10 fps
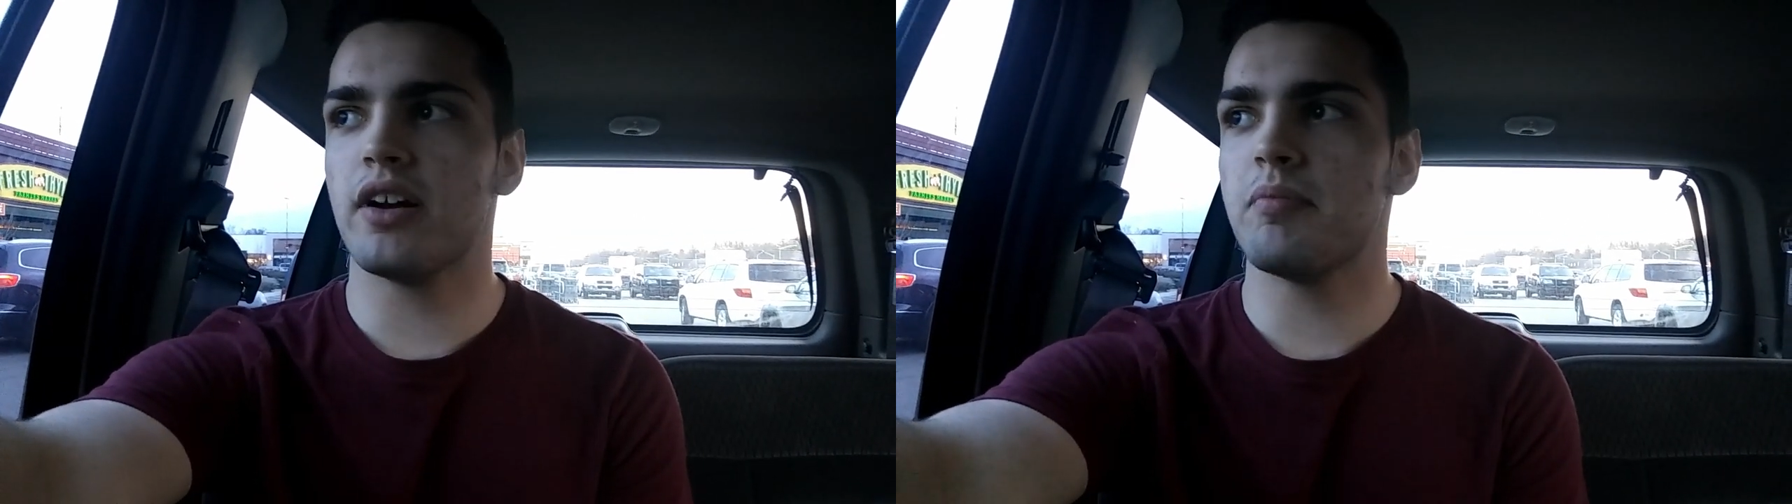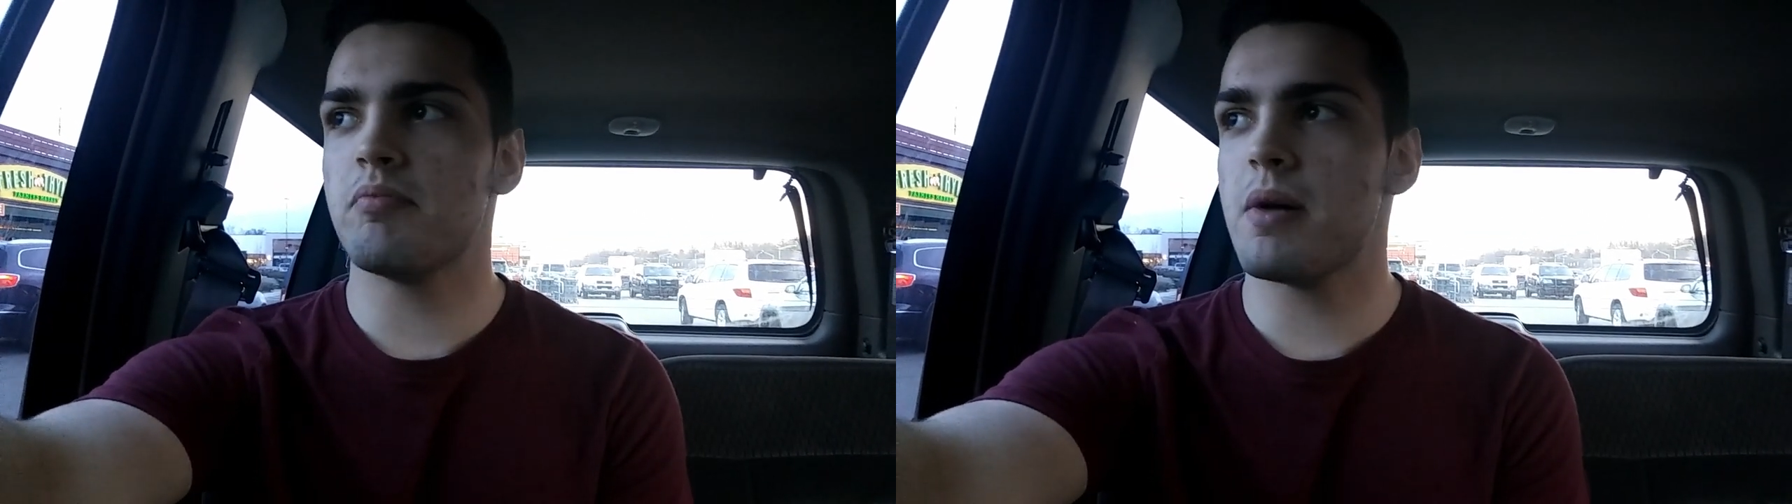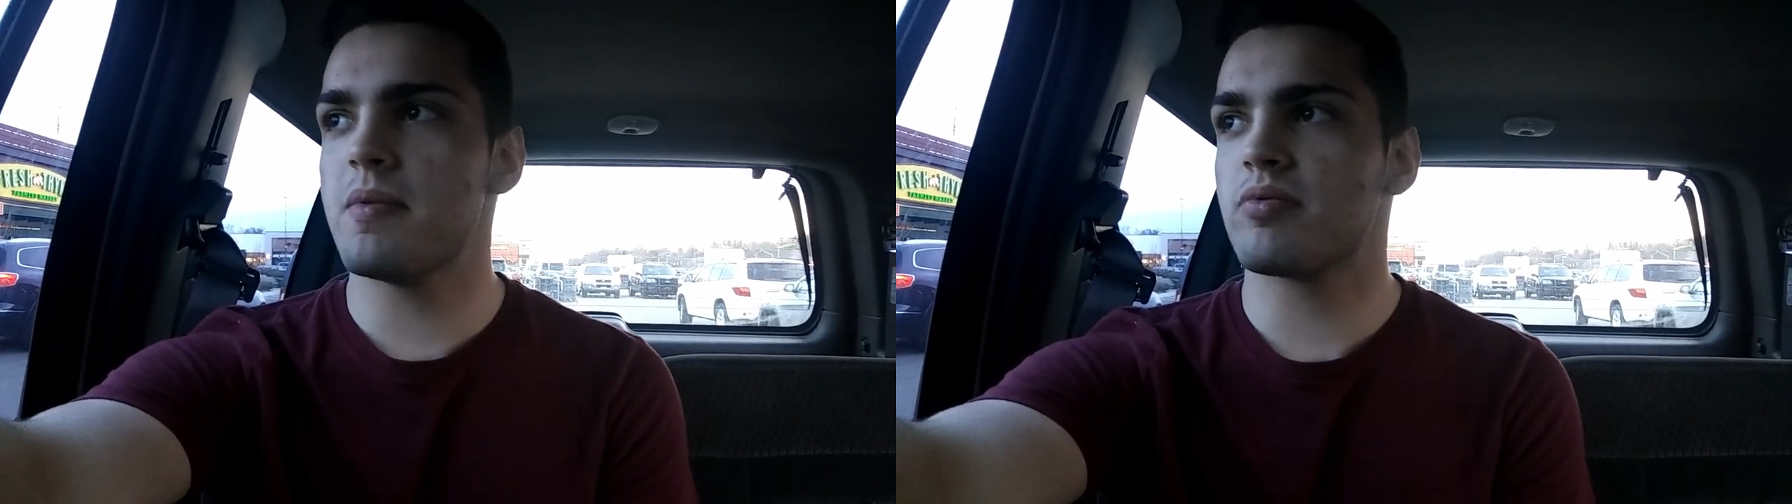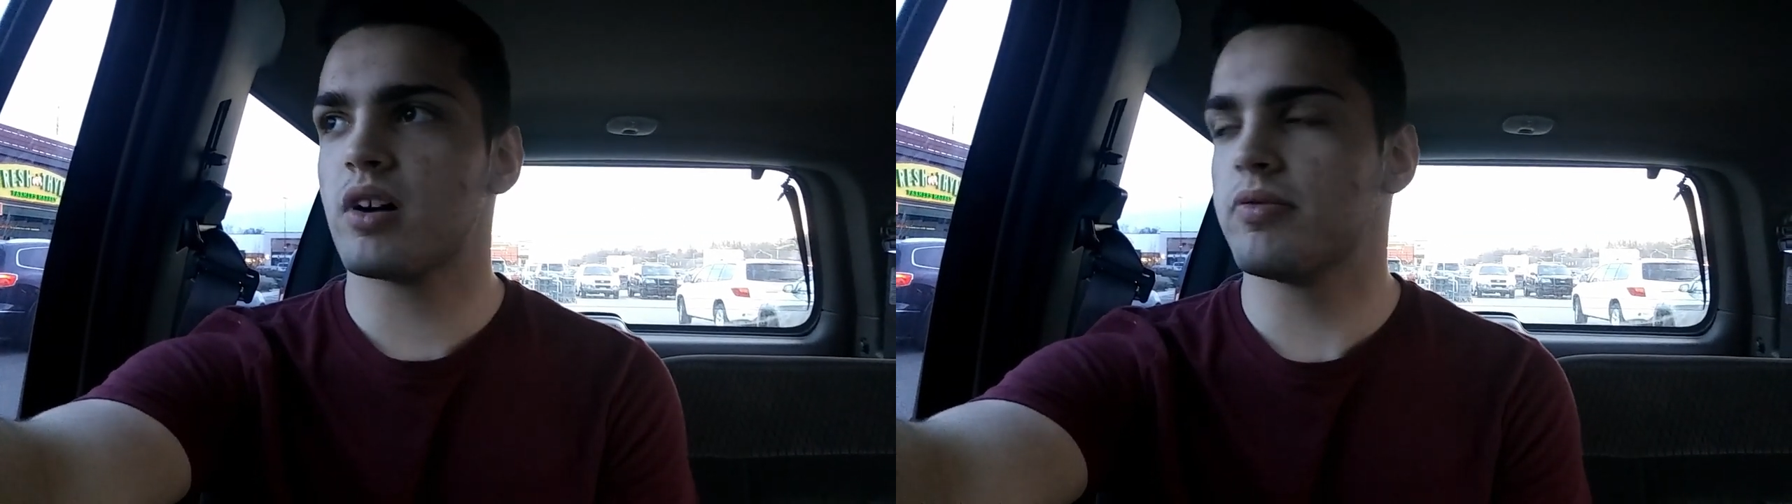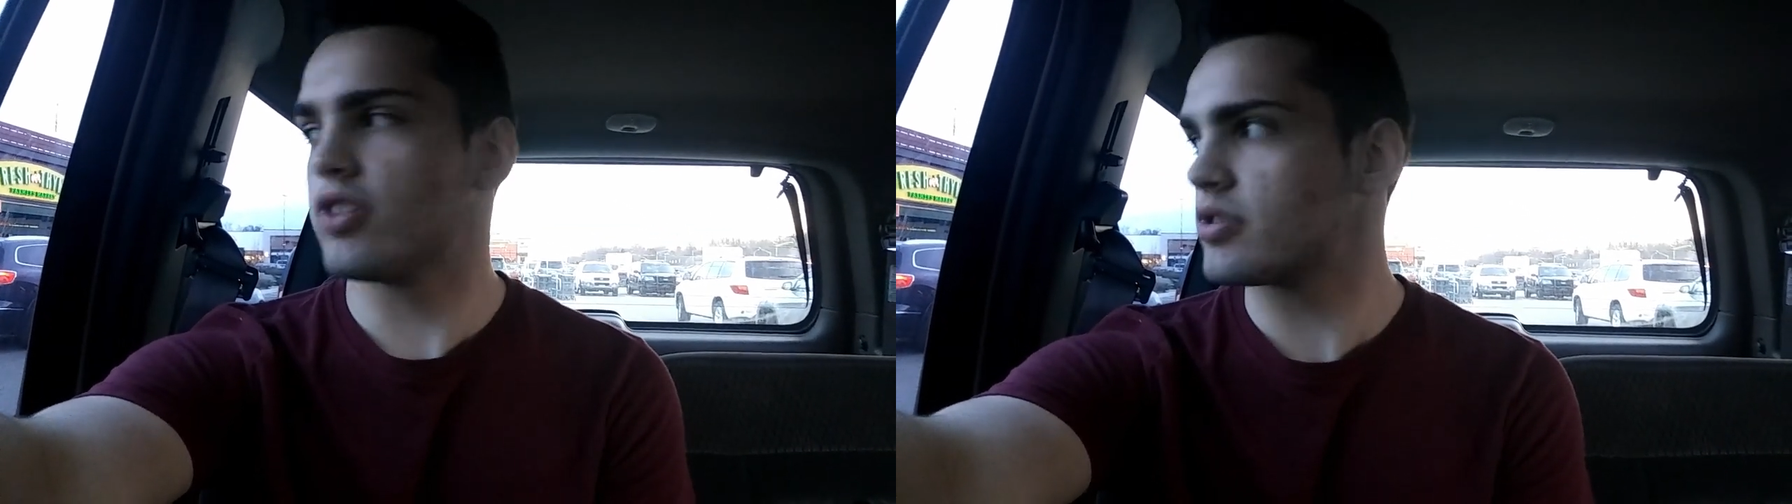gonna maybe
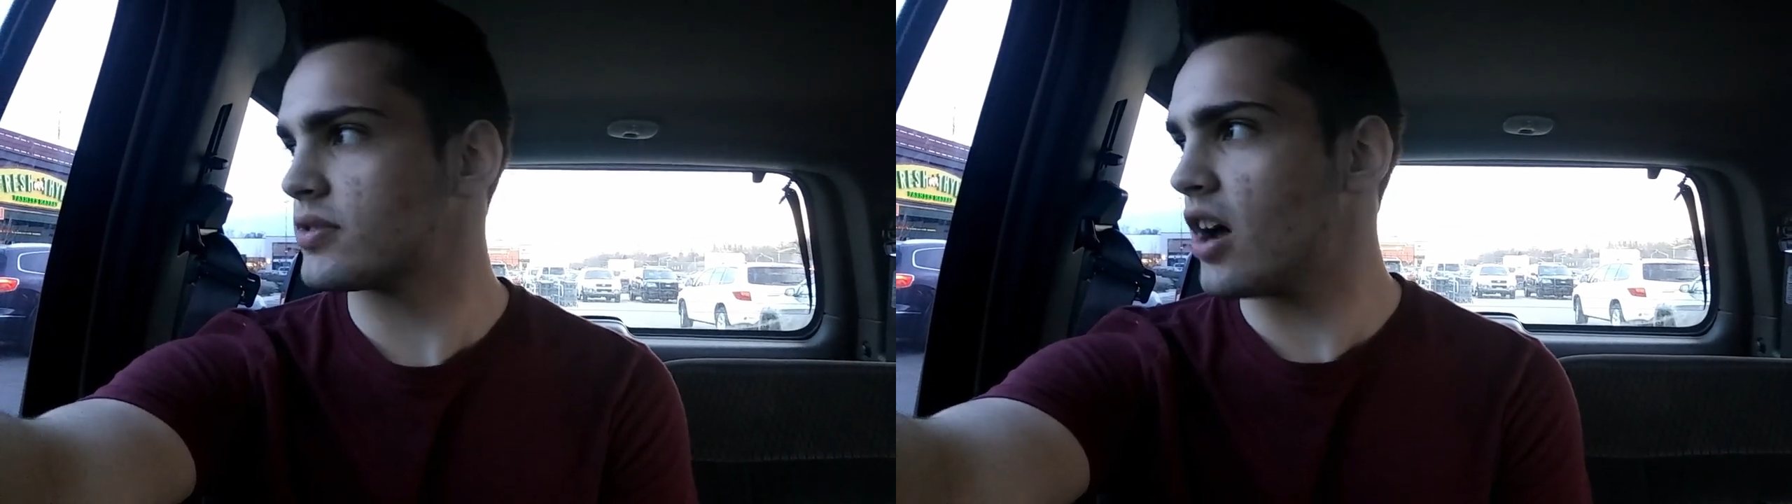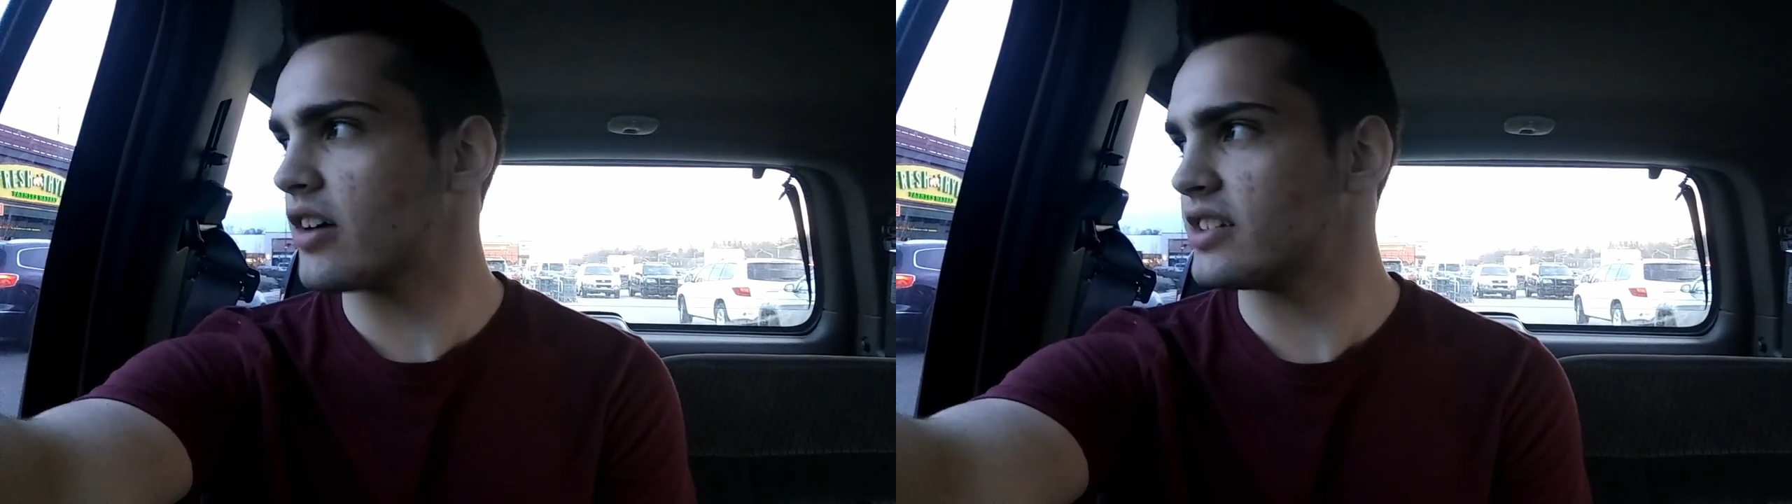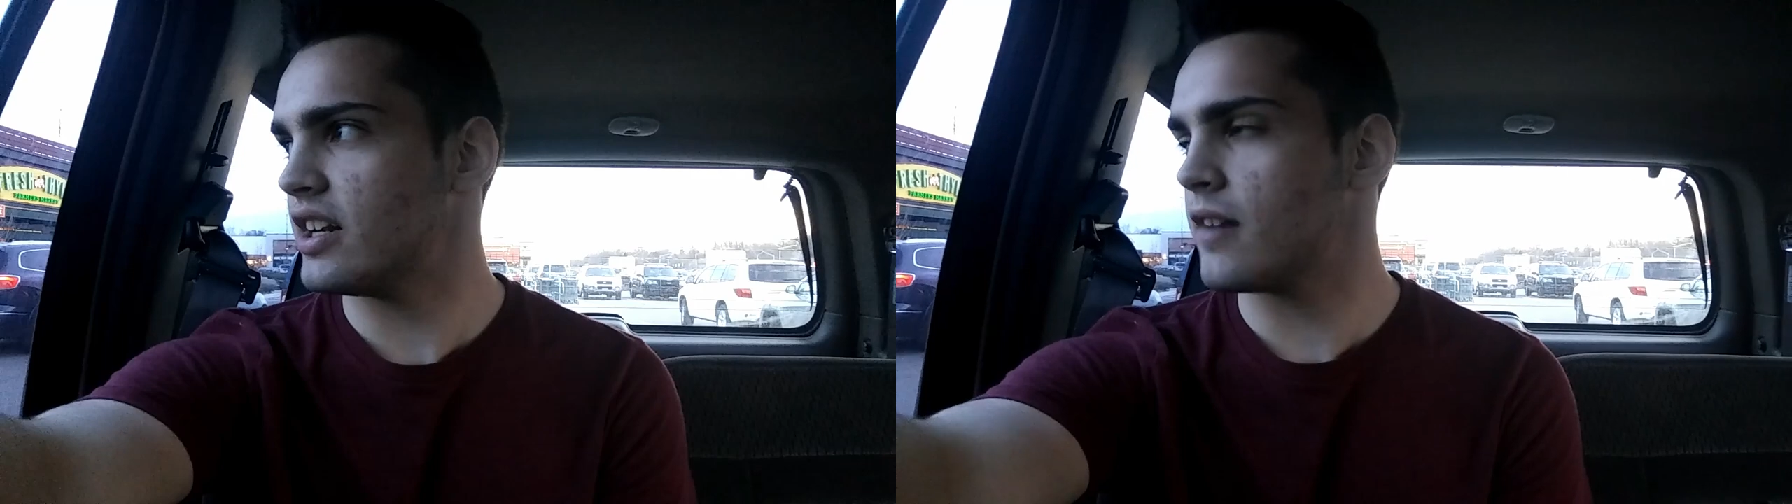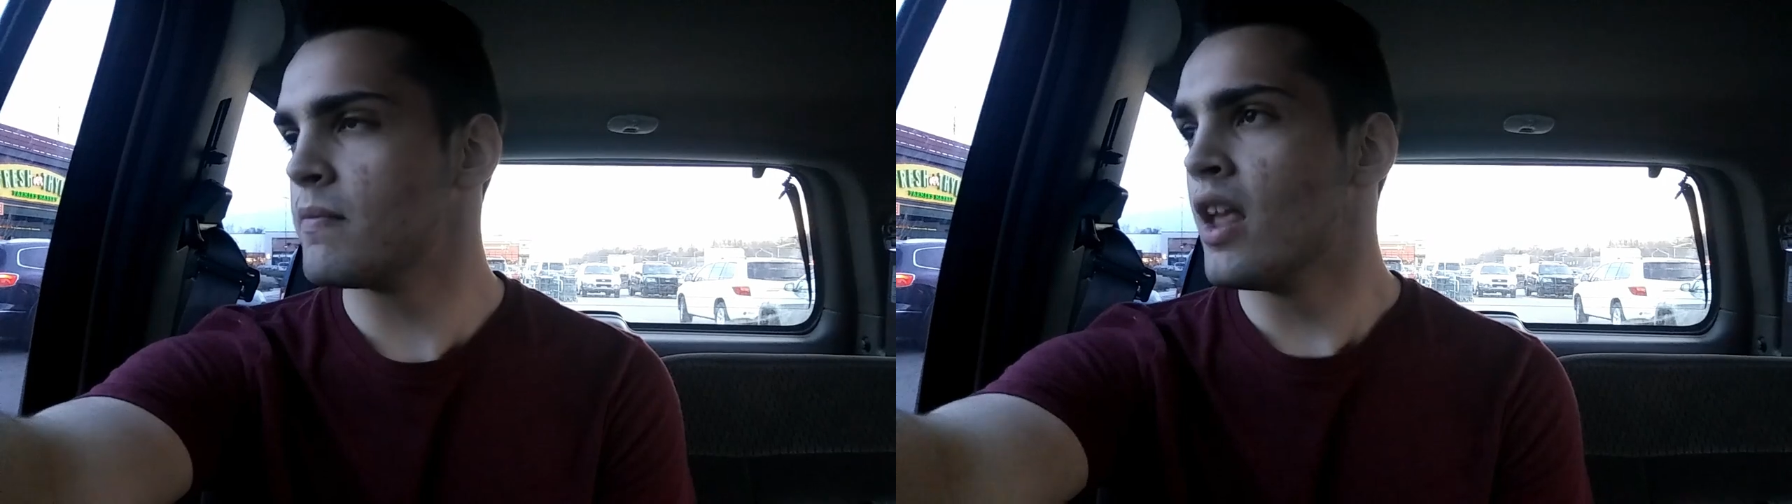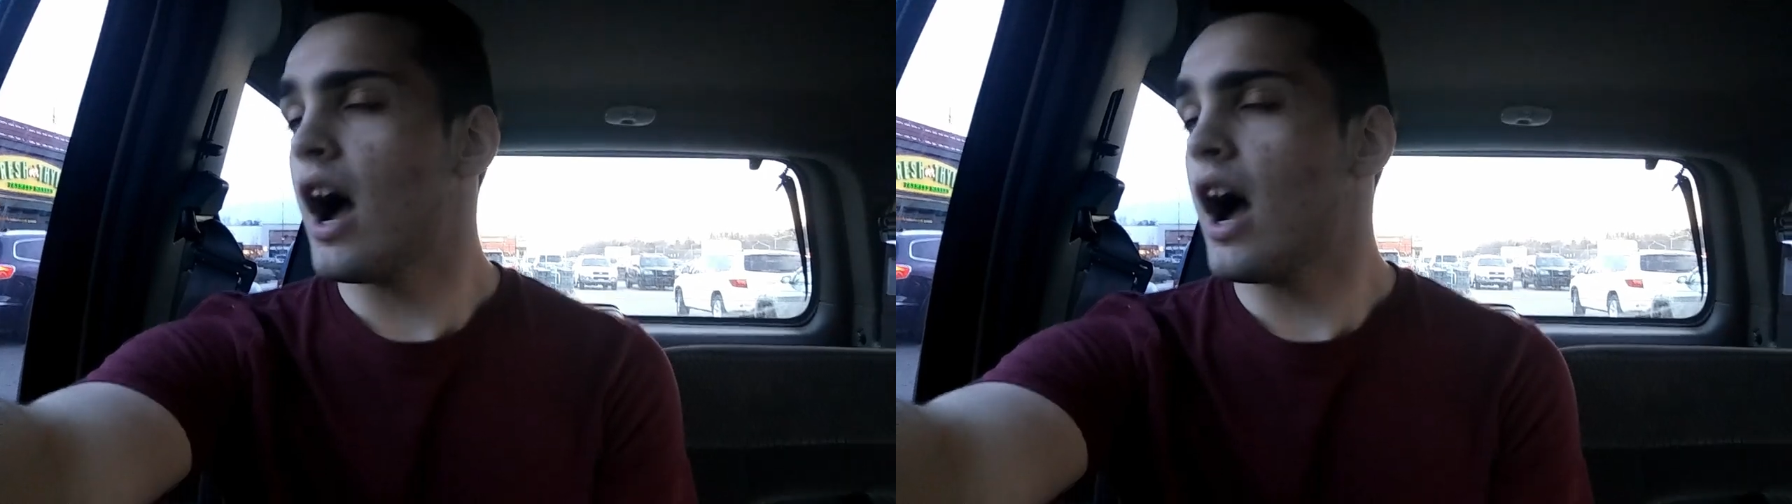throw some songs Trevor. in here.